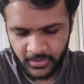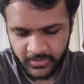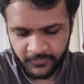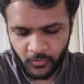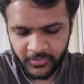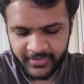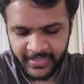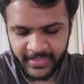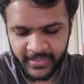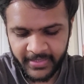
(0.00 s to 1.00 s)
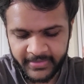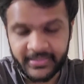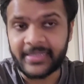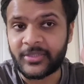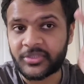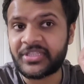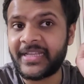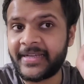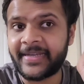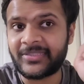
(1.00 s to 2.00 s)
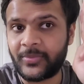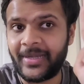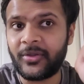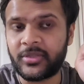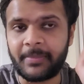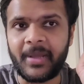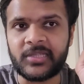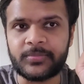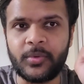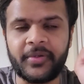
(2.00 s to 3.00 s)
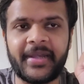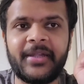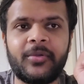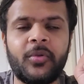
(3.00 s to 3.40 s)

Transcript: The fourth thing is your sticker as well on the passport, right?